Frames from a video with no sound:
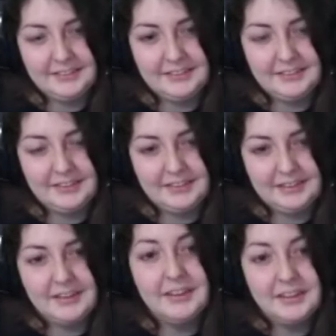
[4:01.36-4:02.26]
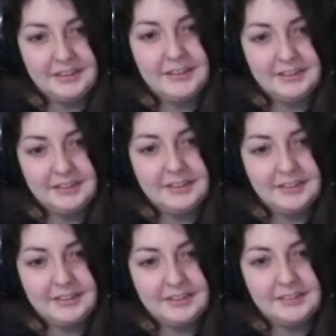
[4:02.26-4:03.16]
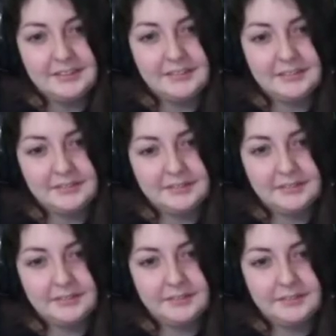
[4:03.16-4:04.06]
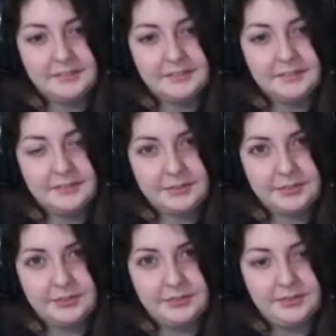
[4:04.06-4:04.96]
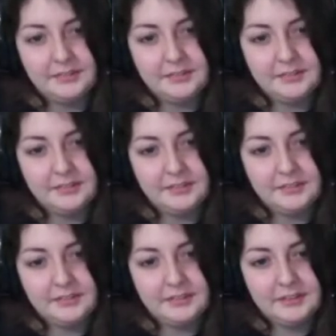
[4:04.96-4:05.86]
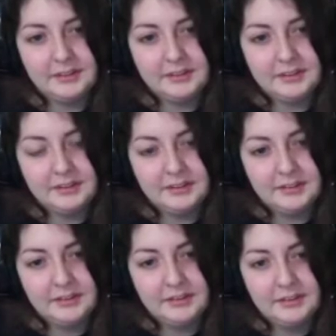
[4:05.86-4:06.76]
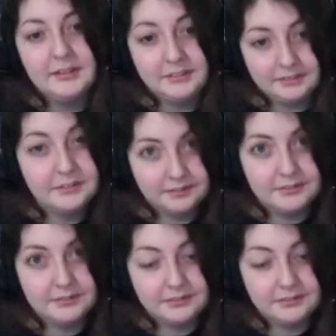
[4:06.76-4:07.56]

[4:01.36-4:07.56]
This person isn't speaking.